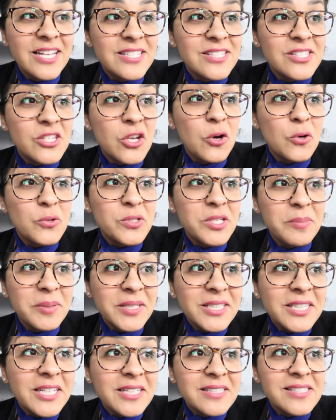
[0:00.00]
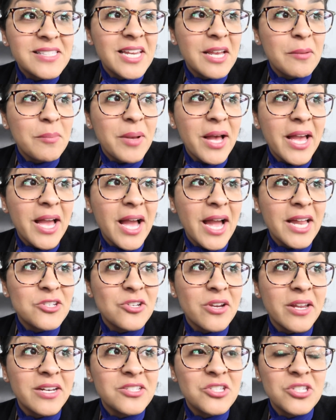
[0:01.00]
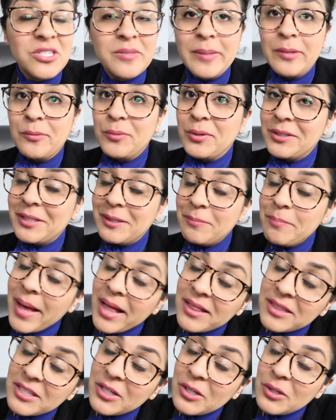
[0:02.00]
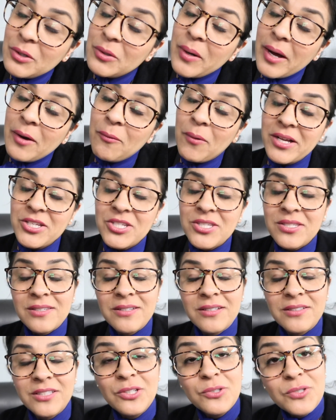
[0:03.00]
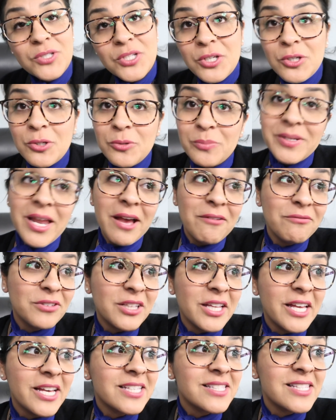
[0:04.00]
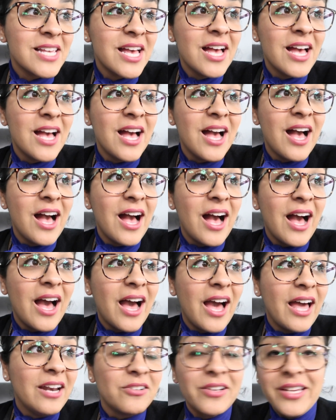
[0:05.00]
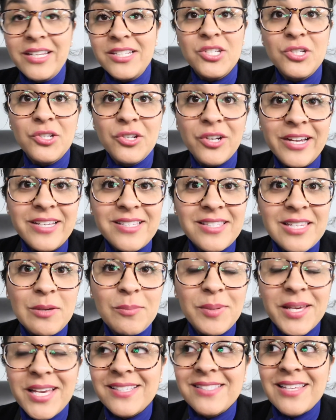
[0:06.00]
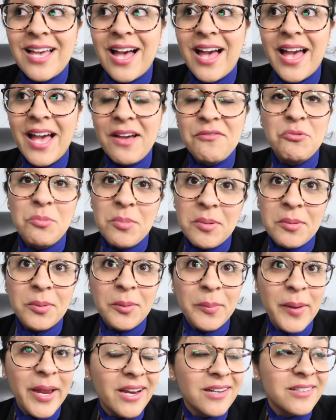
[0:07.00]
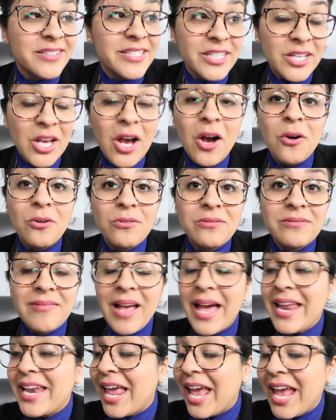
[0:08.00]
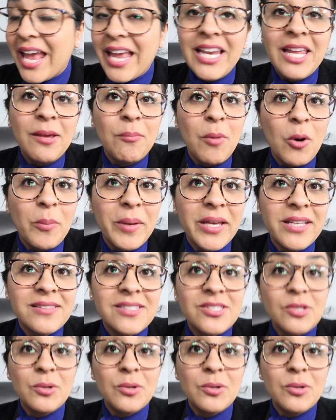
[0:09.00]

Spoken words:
So typically on standby, I try to just be really mellow. I watch YouTube, Netflix. I don't get too crazy because I have to be prepared to go at any moment.